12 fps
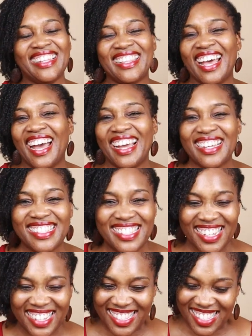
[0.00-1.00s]
That
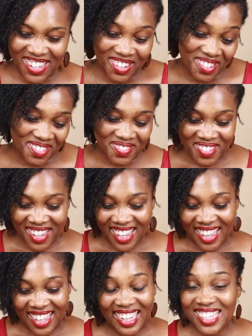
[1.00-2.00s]
is it. So
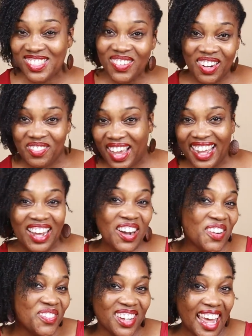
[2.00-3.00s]
that's where I'm at. I
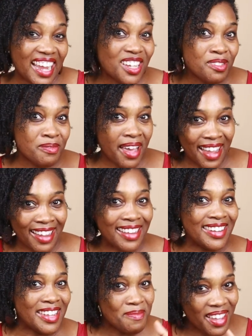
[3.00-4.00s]
hope you like them.
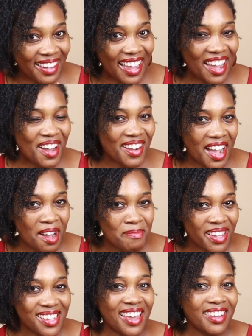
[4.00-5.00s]
Hey, leave me a
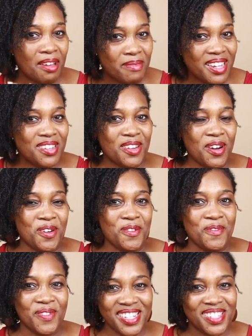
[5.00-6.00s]
comment and let me
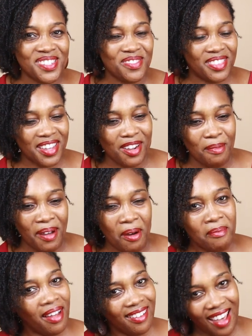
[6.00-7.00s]
know, what do you think
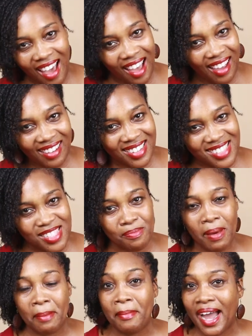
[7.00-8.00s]
about my
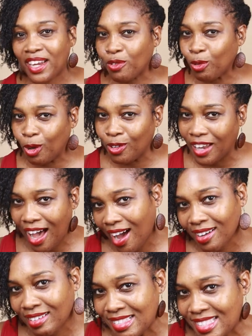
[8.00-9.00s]
locks, my micro
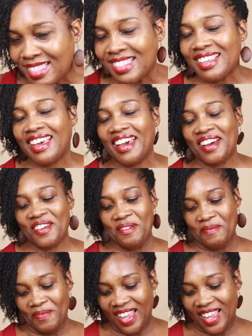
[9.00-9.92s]
locks? Yeah.